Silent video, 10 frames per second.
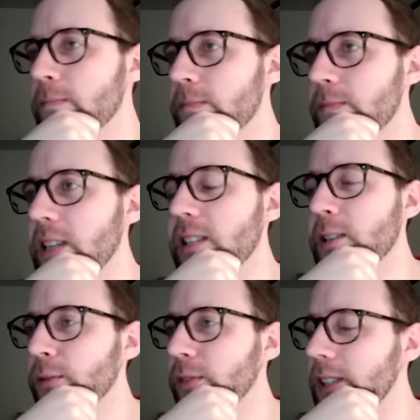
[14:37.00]
That's so
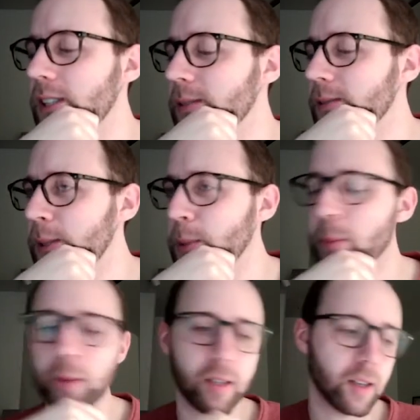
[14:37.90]
funny that
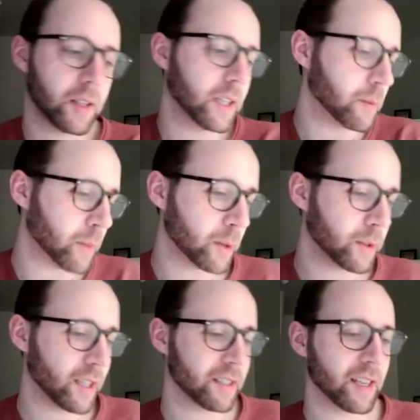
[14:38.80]
people call that a
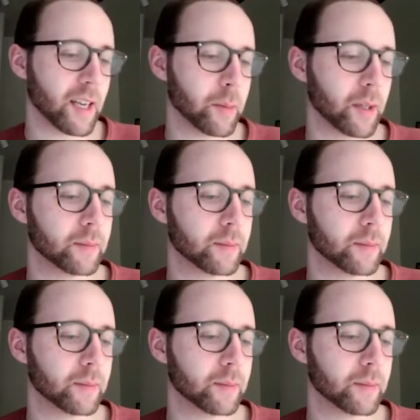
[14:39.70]
Botez Gambit.